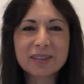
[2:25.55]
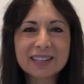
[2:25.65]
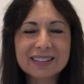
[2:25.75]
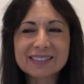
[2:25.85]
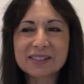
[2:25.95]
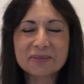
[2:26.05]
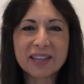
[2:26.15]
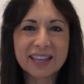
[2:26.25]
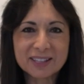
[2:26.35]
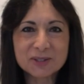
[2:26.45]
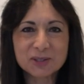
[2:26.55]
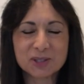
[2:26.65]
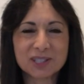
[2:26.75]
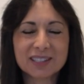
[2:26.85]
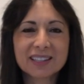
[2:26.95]
beings of
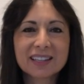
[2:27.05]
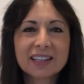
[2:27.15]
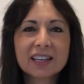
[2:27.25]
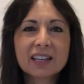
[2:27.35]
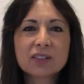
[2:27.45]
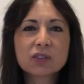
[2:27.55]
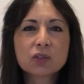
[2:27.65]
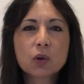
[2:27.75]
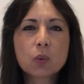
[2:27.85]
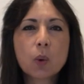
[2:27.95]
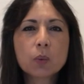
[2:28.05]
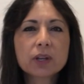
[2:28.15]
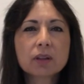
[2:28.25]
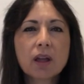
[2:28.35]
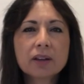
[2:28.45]
energy. And so when
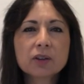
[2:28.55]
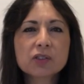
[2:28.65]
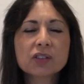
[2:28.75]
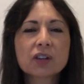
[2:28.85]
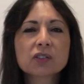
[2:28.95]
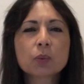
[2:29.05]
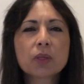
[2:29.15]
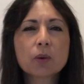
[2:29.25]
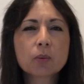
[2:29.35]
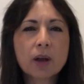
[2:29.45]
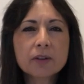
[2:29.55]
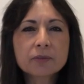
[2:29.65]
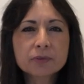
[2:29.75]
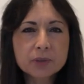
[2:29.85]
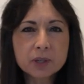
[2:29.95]
we align ourselves with the right
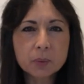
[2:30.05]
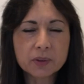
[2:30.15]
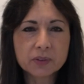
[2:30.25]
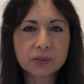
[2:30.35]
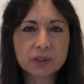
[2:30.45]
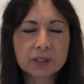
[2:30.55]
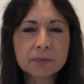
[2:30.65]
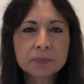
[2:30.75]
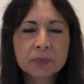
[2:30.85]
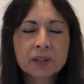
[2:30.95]
frequency,